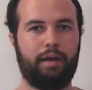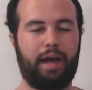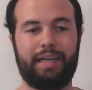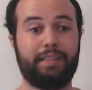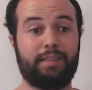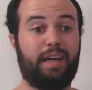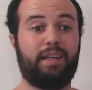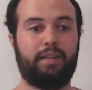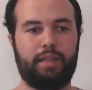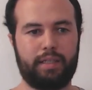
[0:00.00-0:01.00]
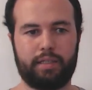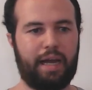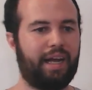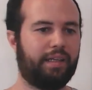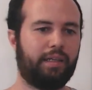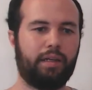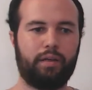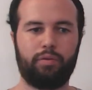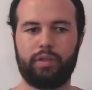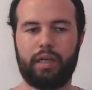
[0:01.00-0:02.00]
I just added the disk. I
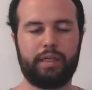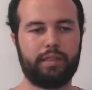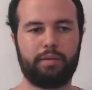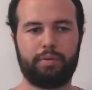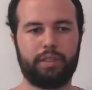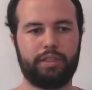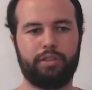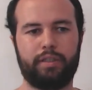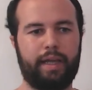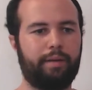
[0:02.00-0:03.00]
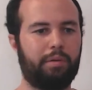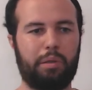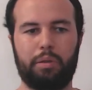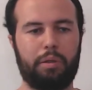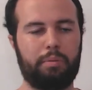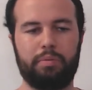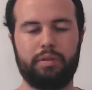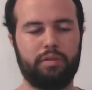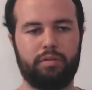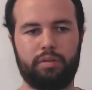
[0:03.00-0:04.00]
didn't delete the partition table or
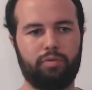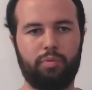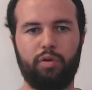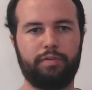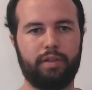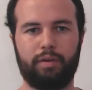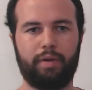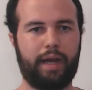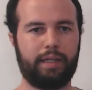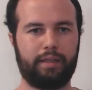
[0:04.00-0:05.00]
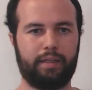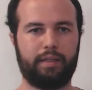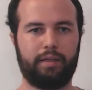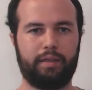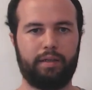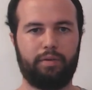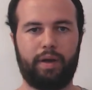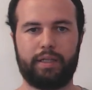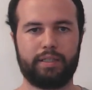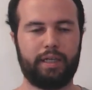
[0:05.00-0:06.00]
remove the
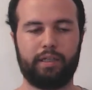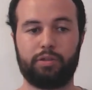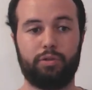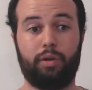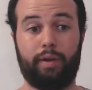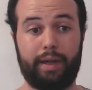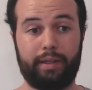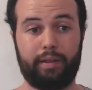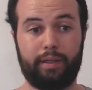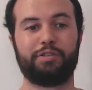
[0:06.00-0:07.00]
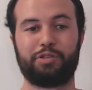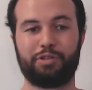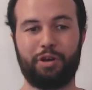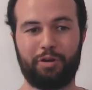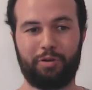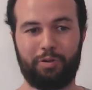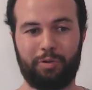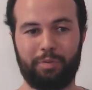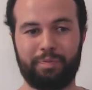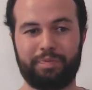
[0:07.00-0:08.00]
RAID signature or anything.
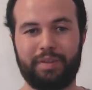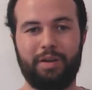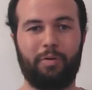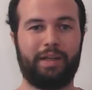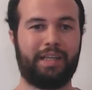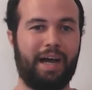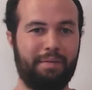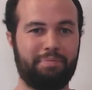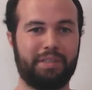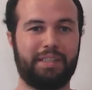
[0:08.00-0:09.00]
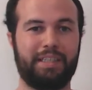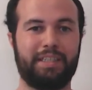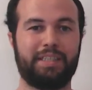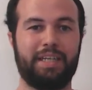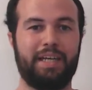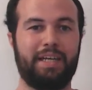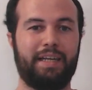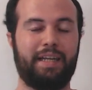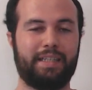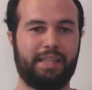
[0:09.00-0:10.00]
So what happened is,
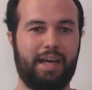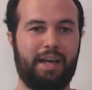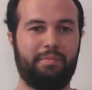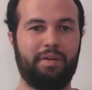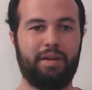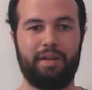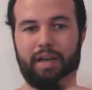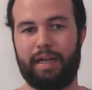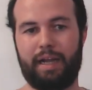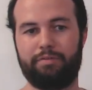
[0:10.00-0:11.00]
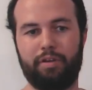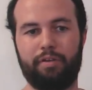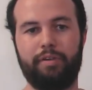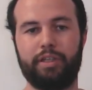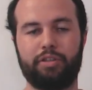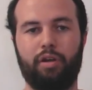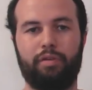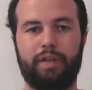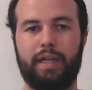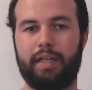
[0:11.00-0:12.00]
next time, like after I finished all
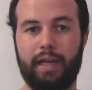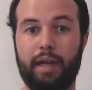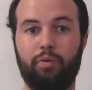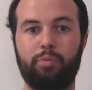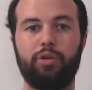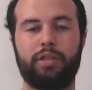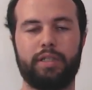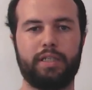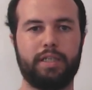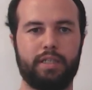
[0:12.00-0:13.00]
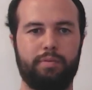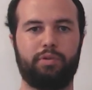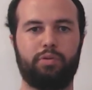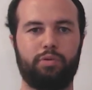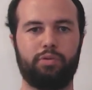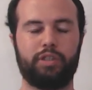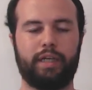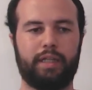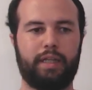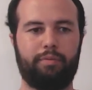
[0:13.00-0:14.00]
of that and I rebooted the system to
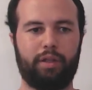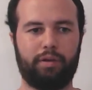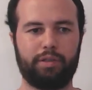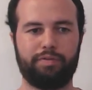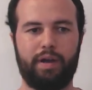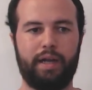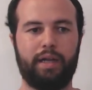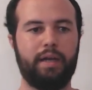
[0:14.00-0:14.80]
check that everything was fine,